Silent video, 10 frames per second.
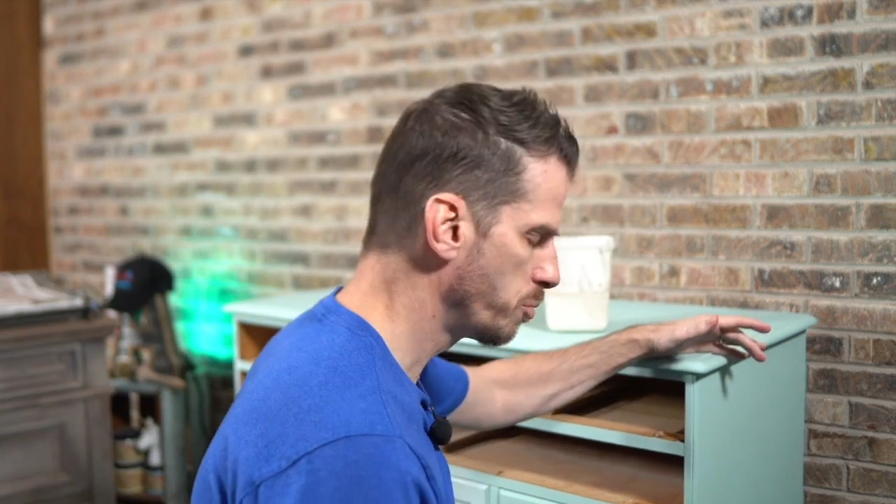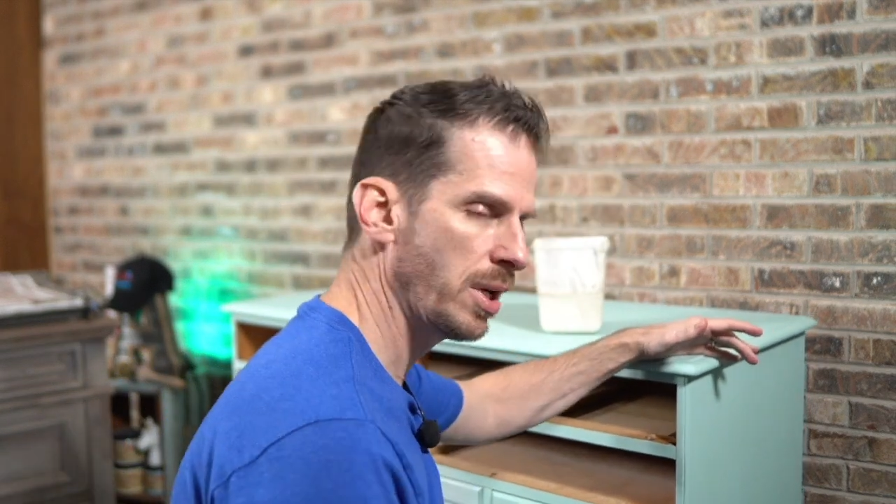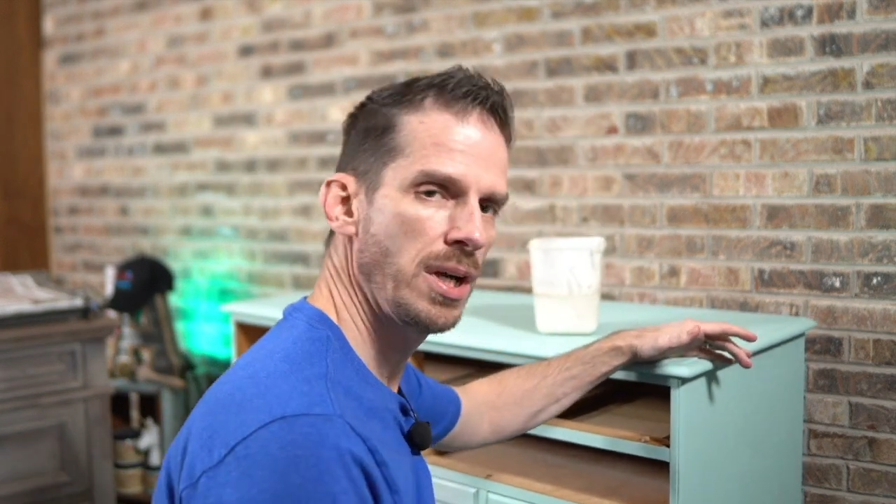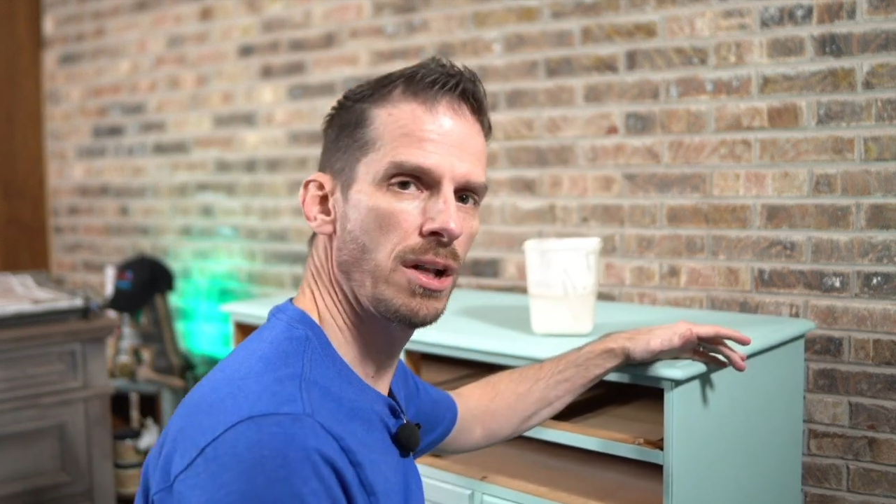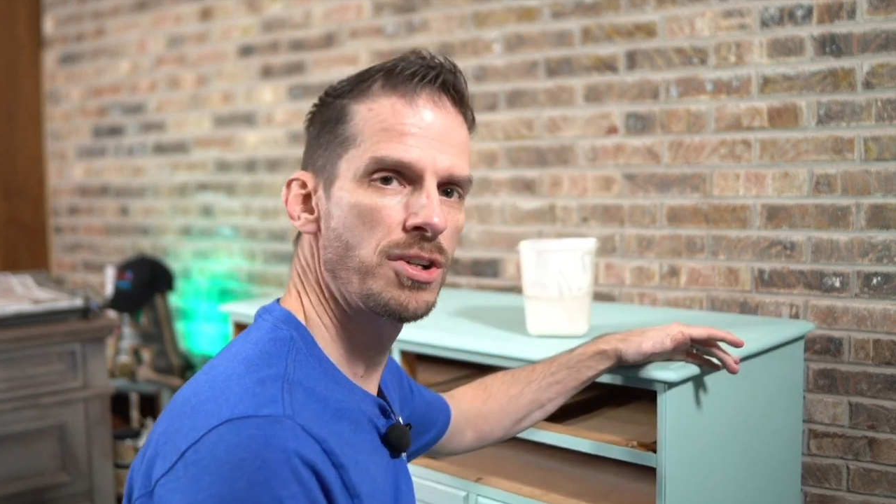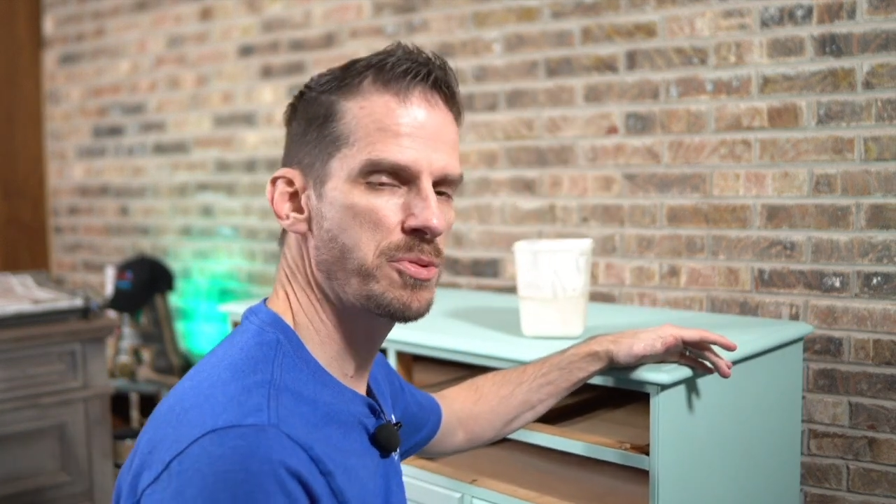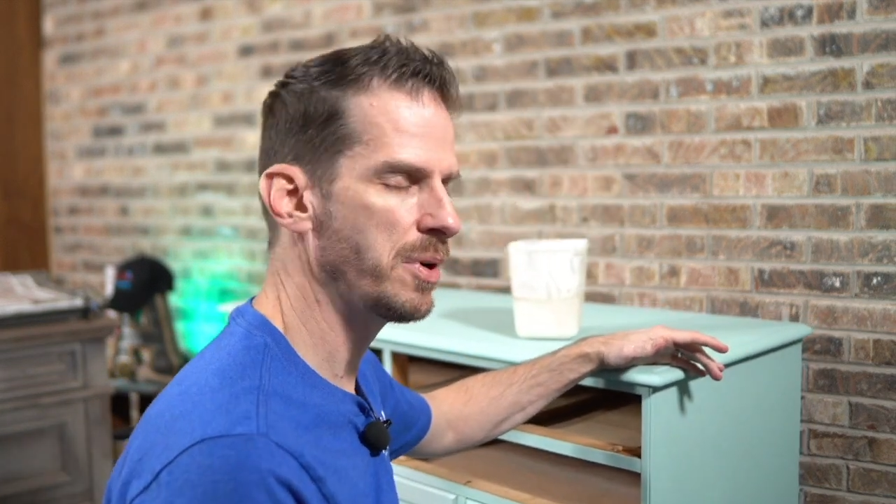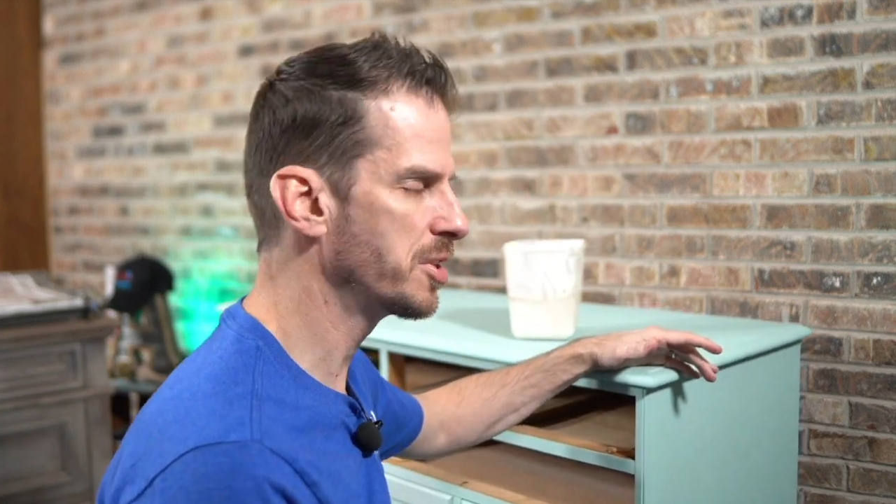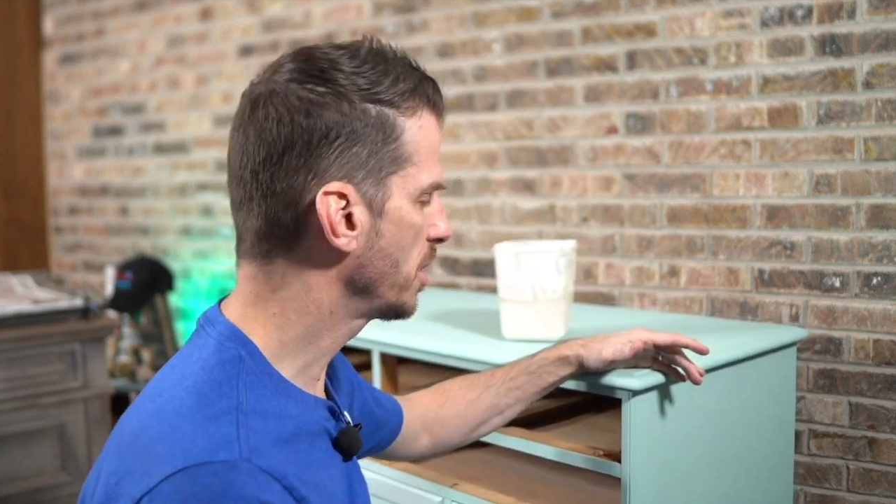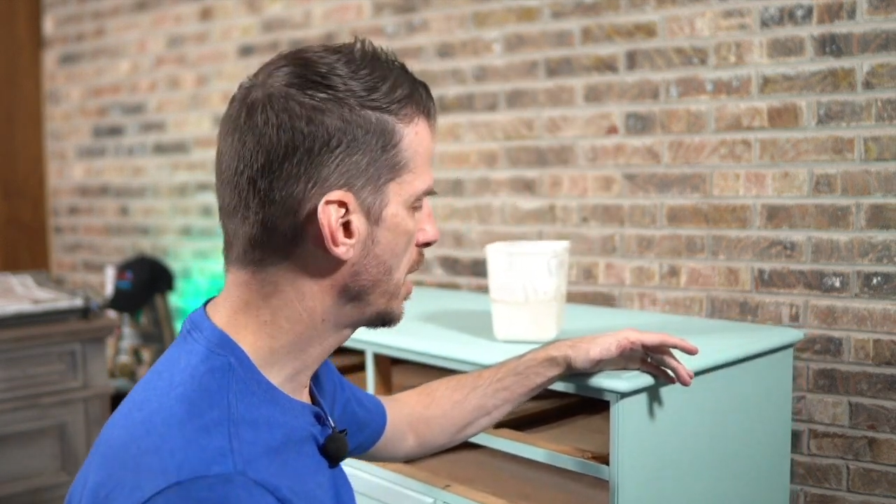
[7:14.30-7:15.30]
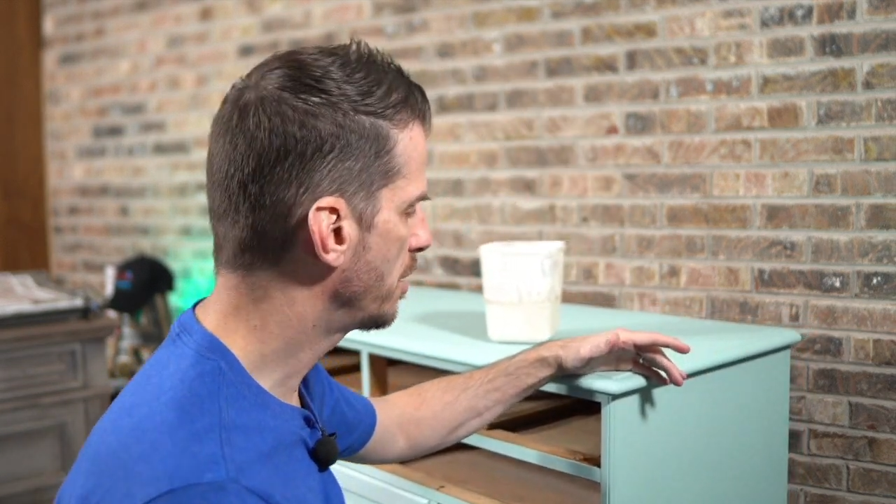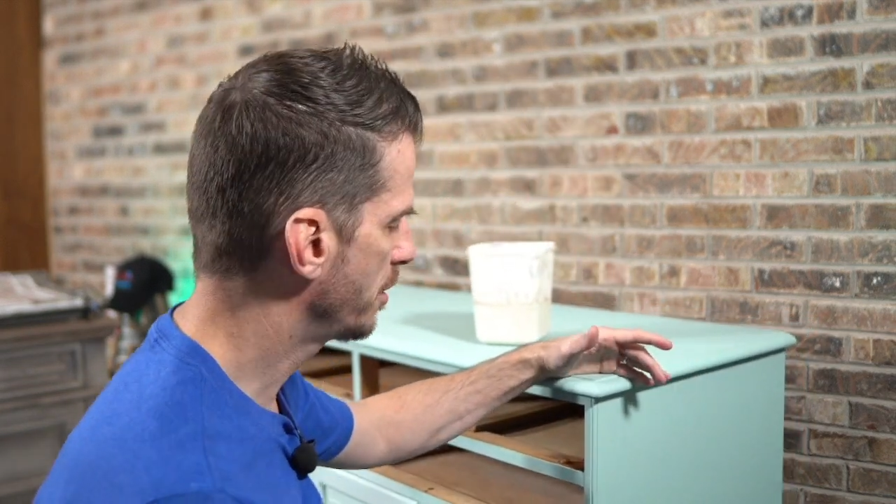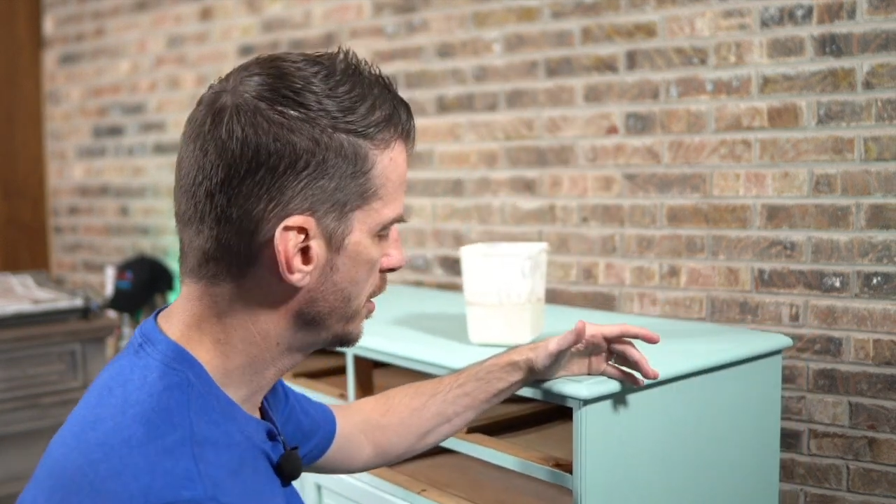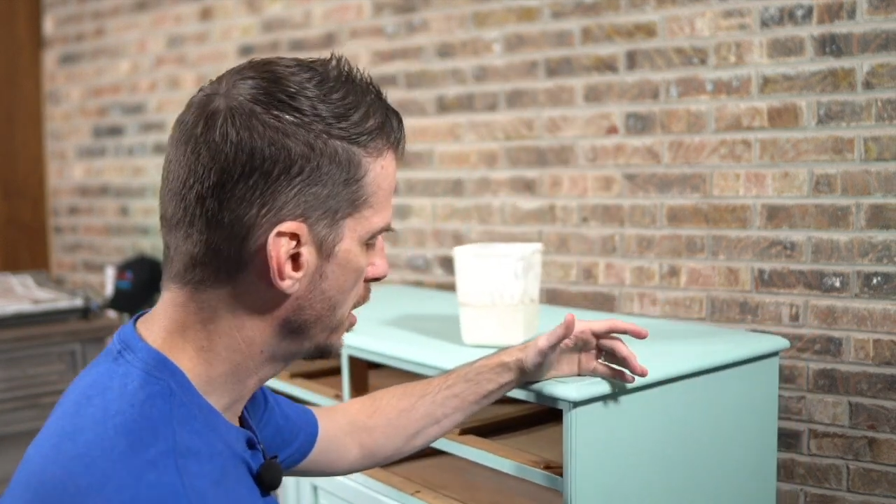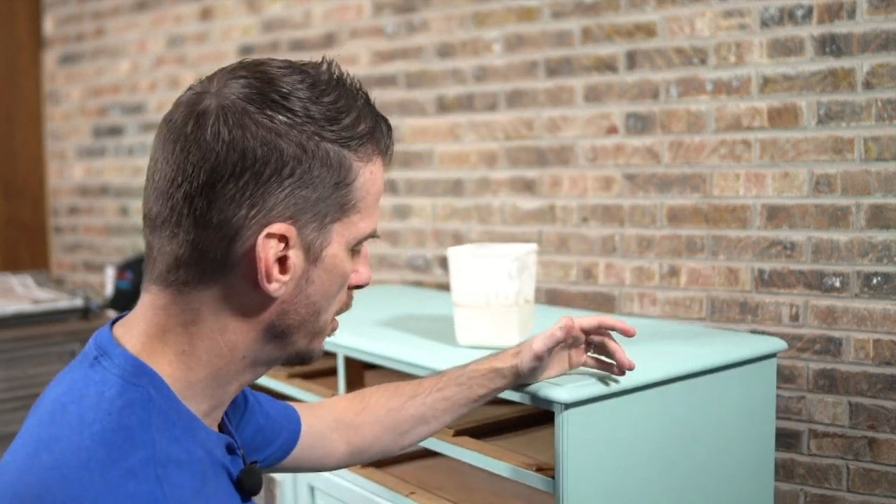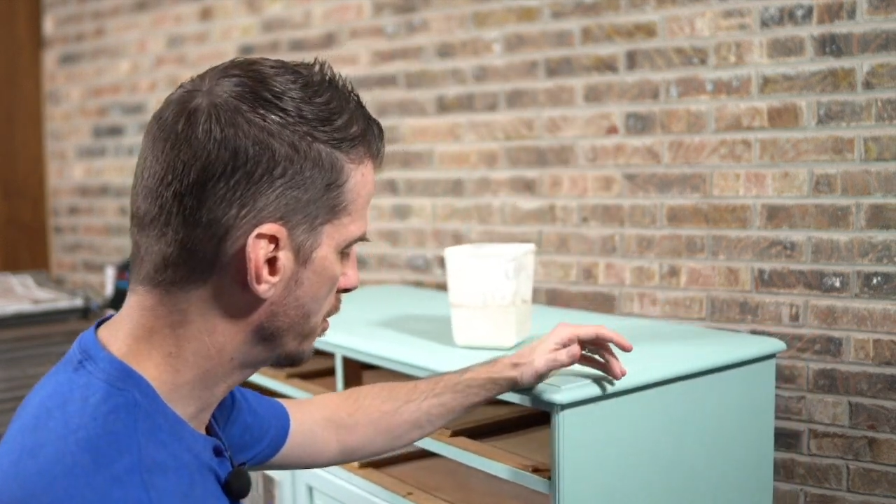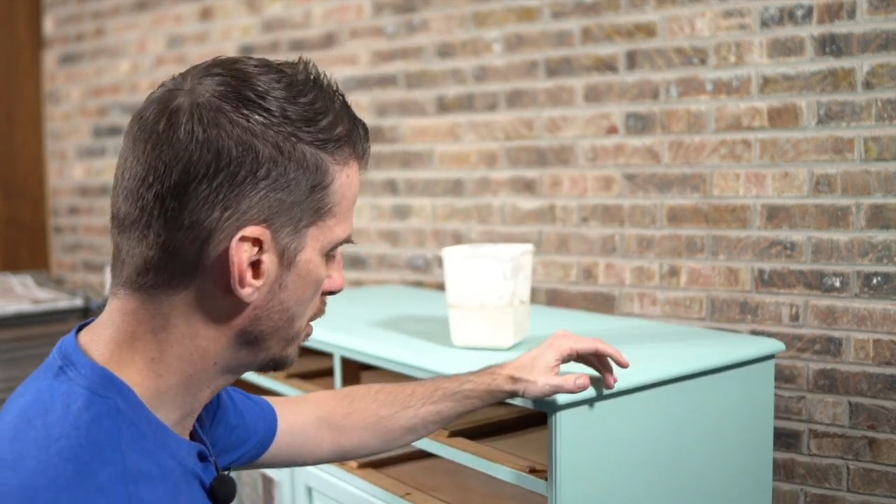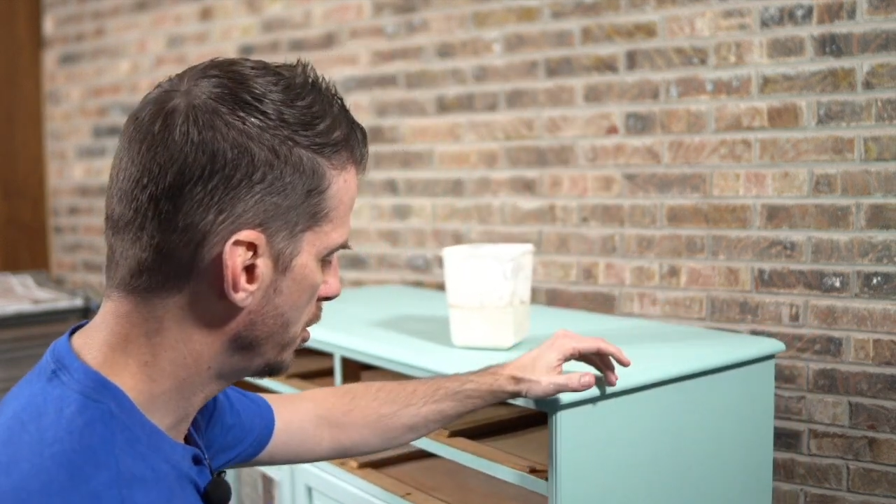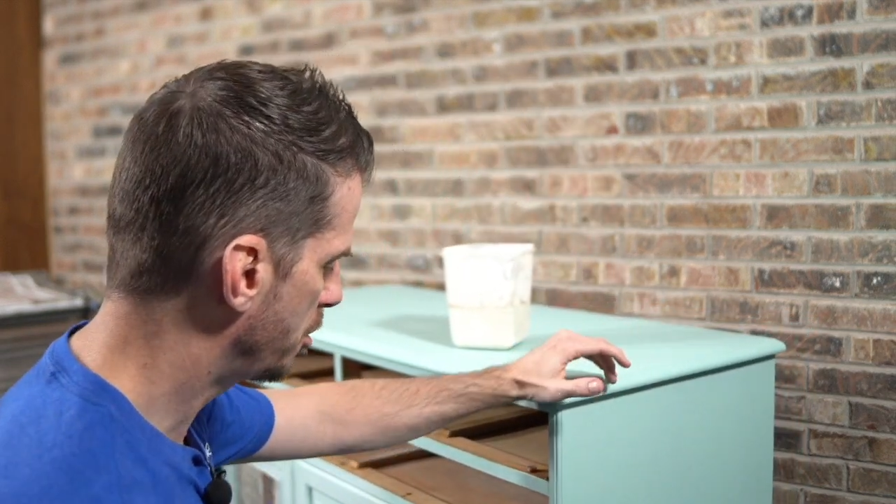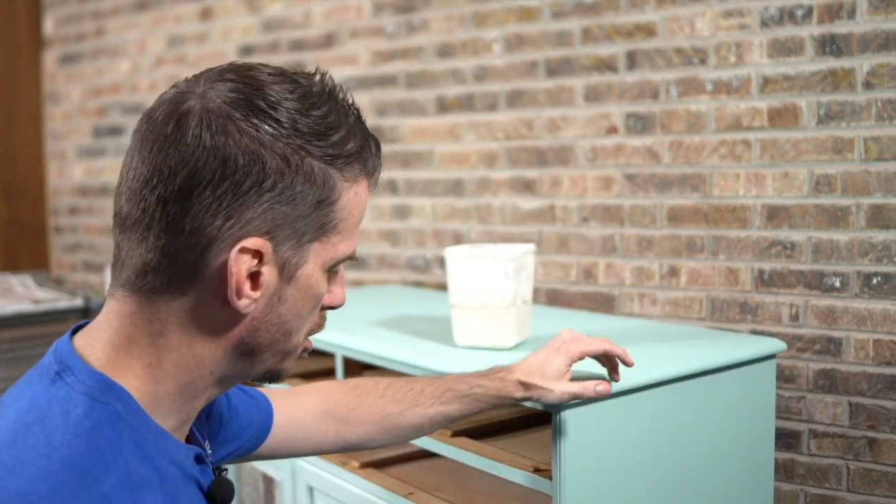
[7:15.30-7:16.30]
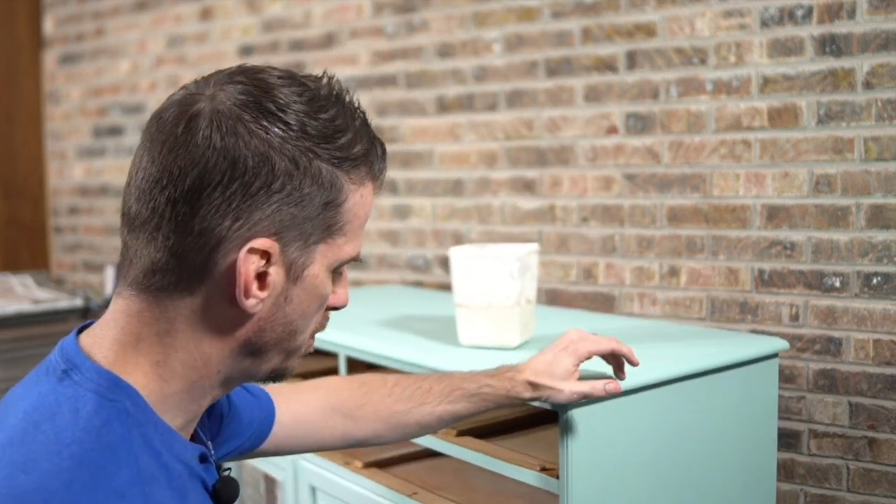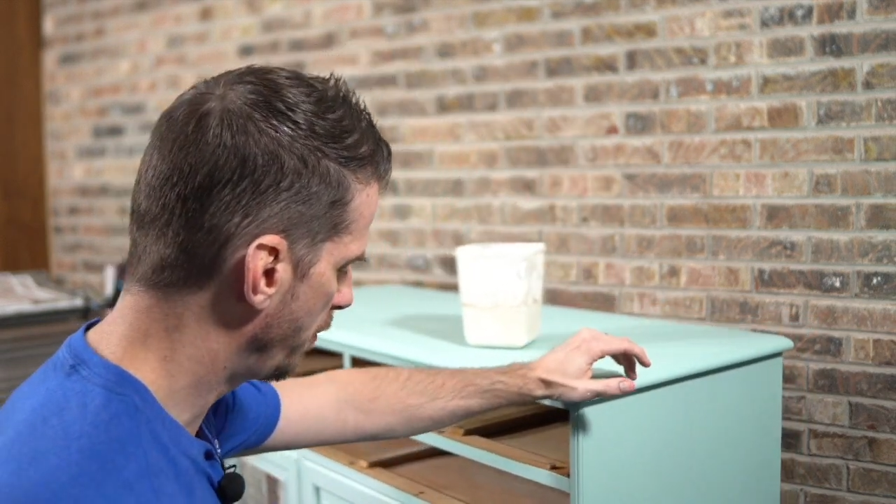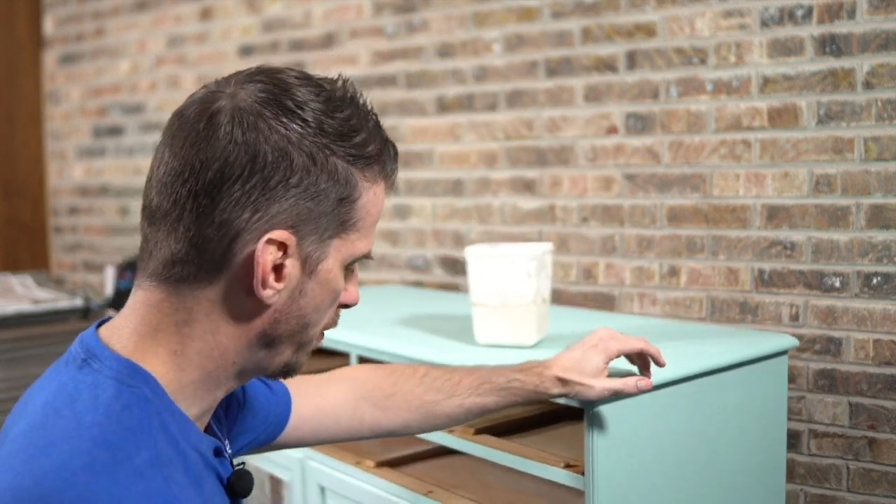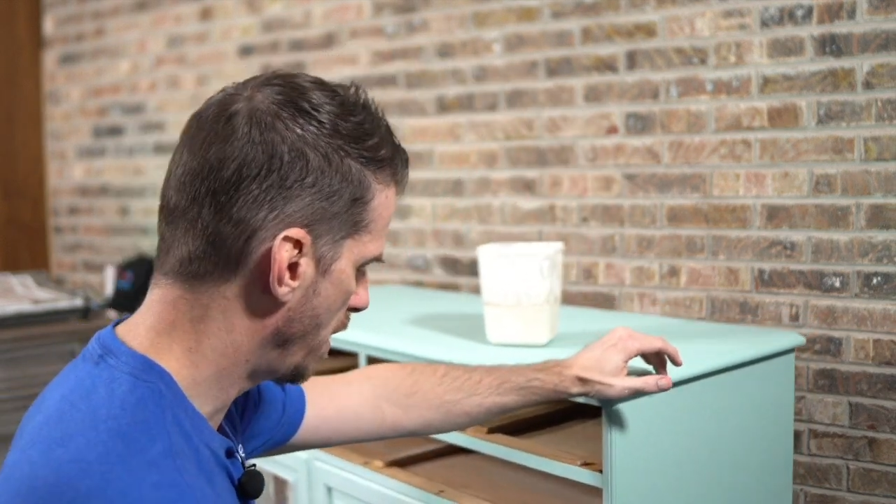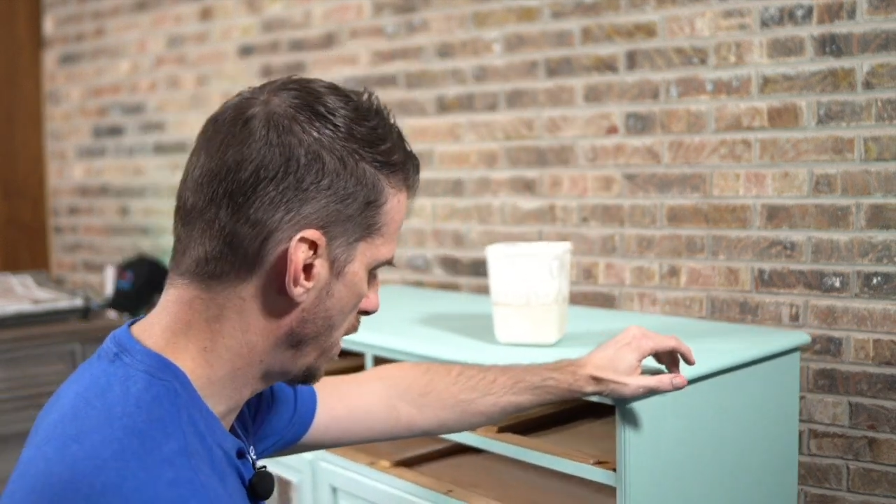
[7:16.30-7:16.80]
long as one color is much lighter than the other, you should